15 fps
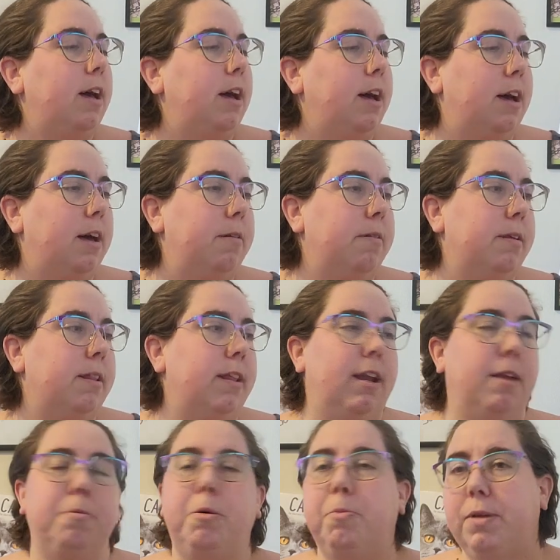Uh, and then
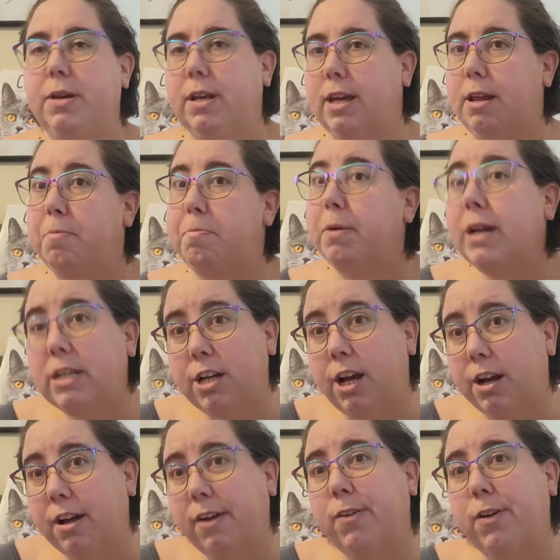I'm hoping to get a big
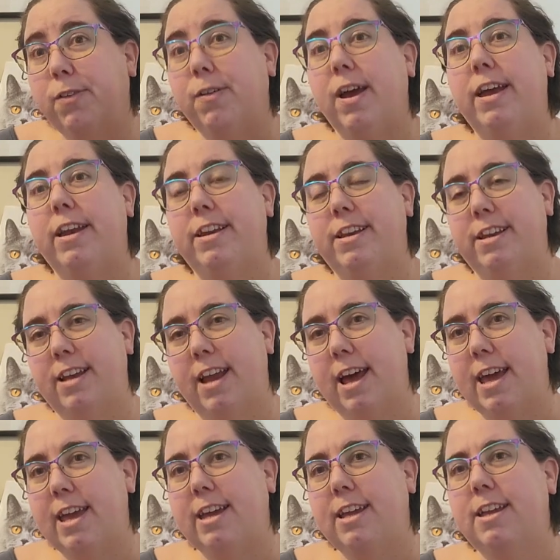chunk of it read
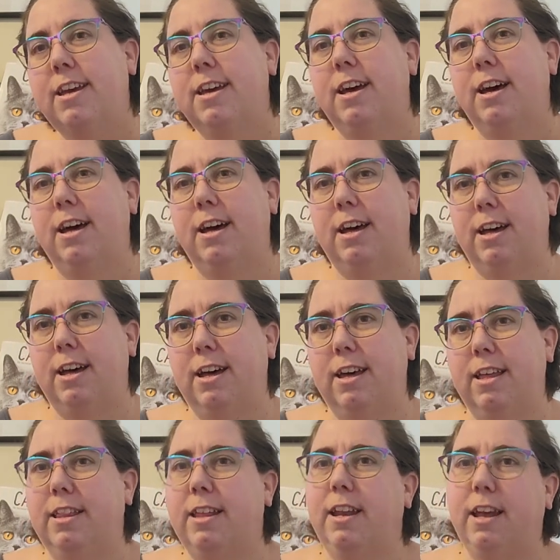tonight, uh,
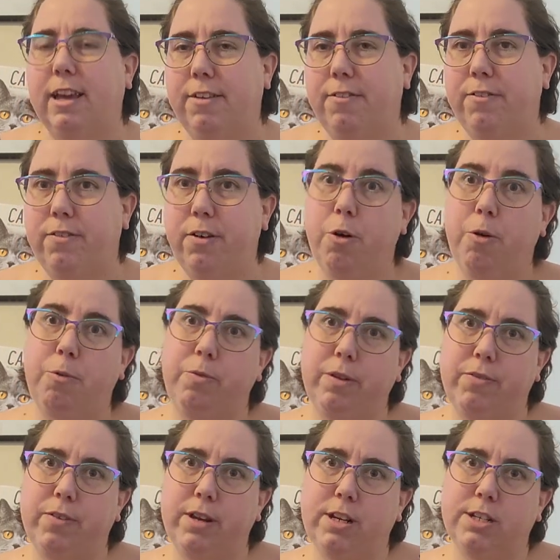and then I can hopefully
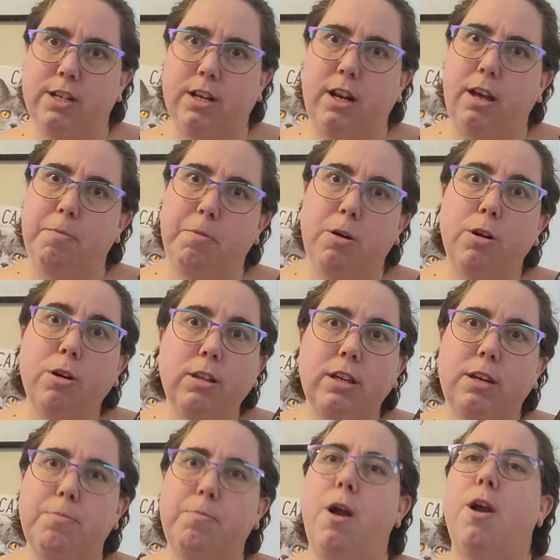finish it up early
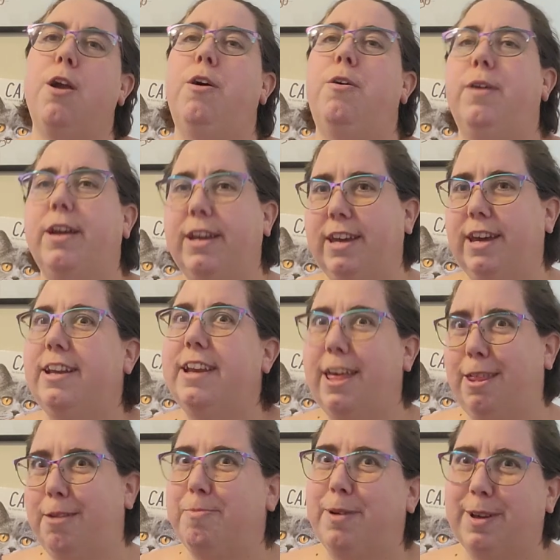tomorrow and get
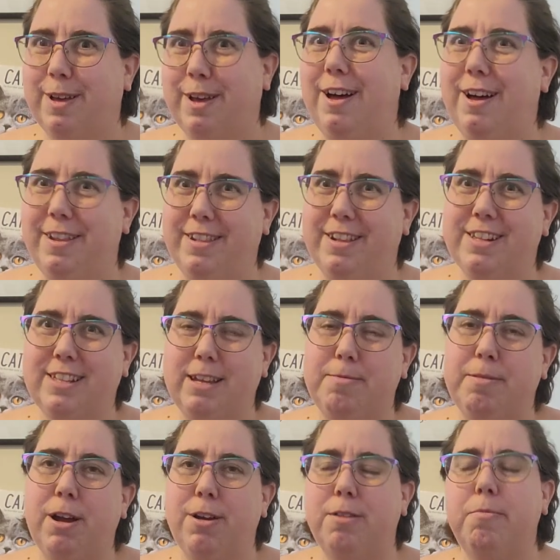another book on this
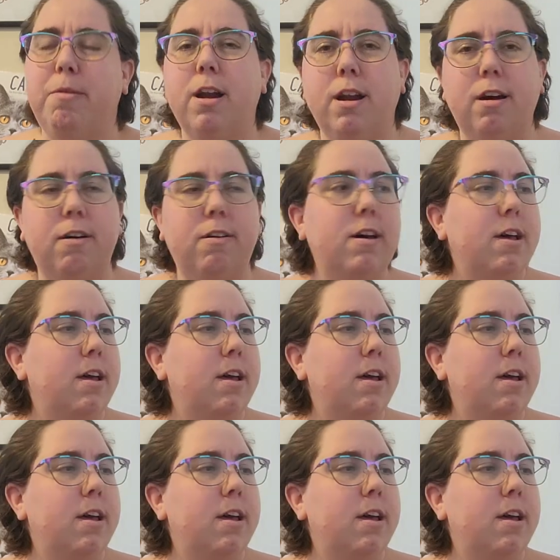TBR tomorrow.